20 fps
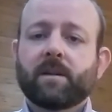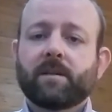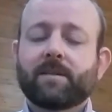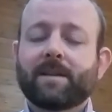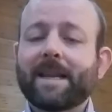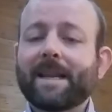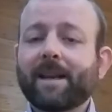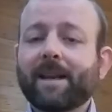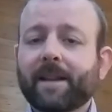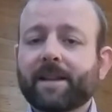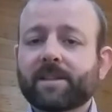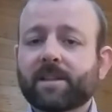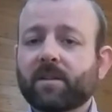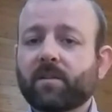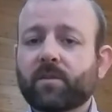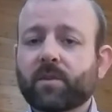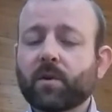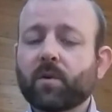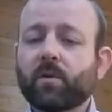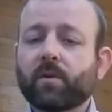dealings and
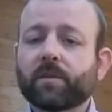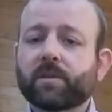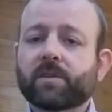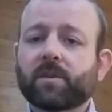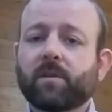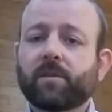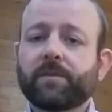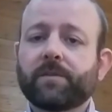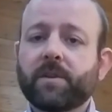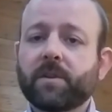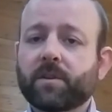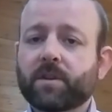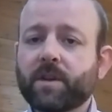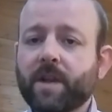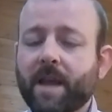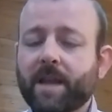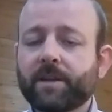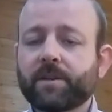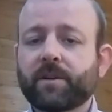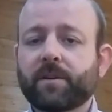thoughts on
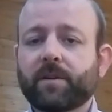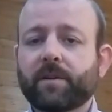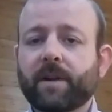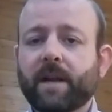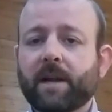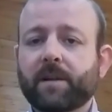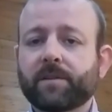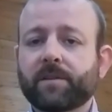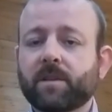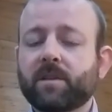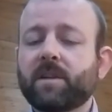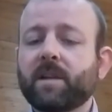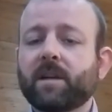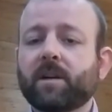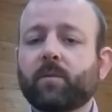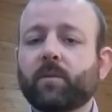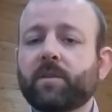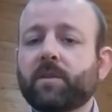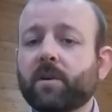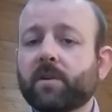euthanasia and how to
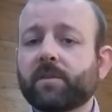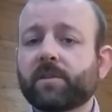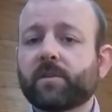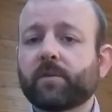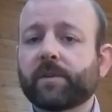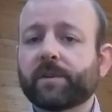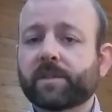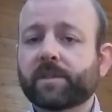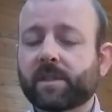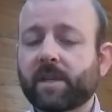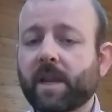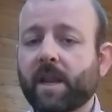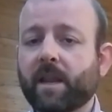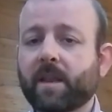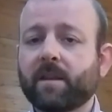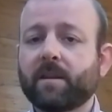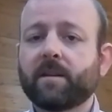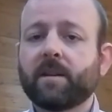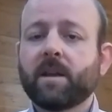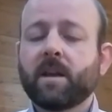deal with those who are
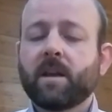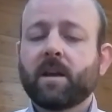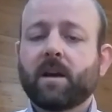sick and